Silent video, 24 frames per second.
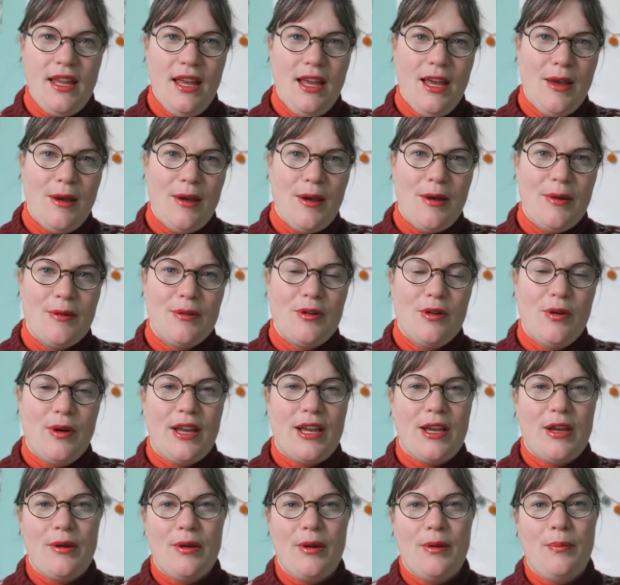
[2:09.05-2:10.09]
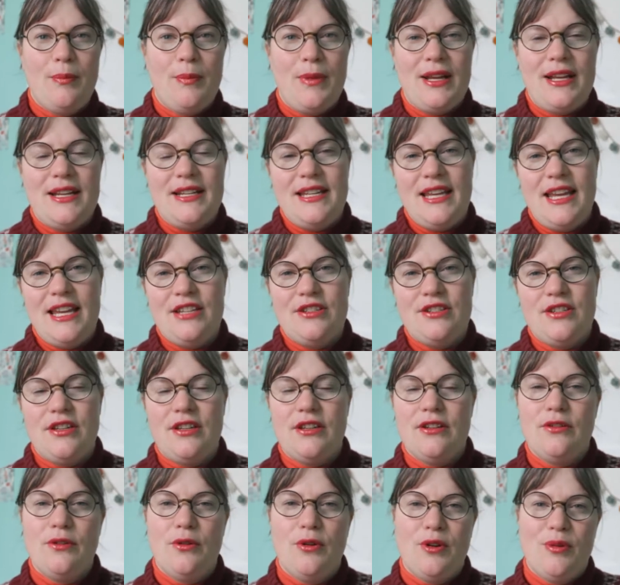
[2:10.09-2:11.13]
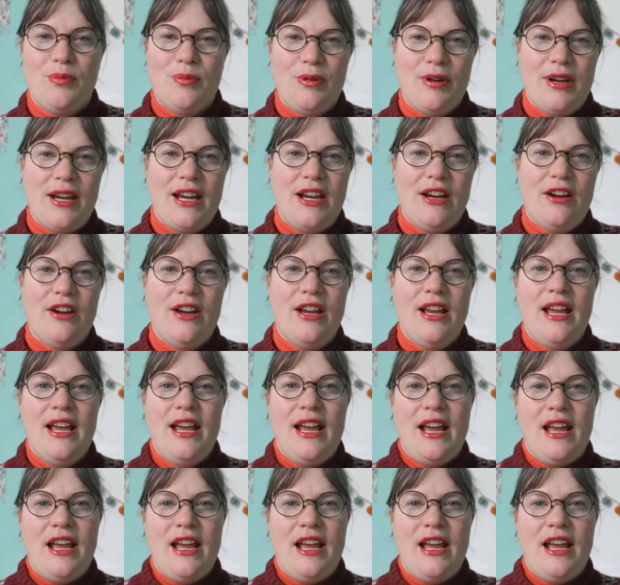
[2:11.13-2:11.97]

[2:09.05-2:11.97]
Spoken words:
a quick meditation or prayer,